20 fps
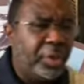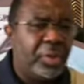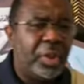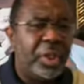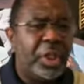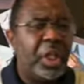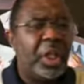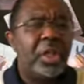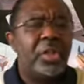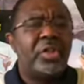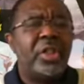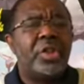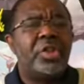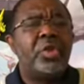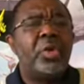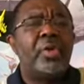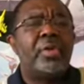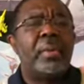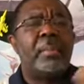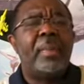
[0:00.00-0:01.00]
through the years that
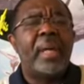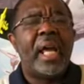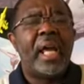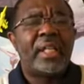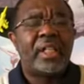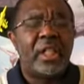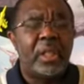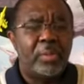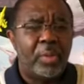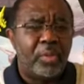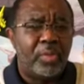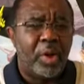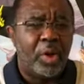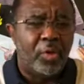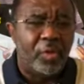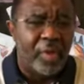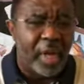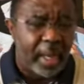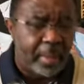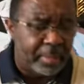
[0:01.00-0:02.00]
you are the black sheep of
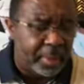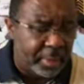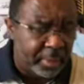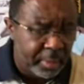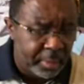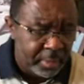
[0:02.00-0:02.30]
your family.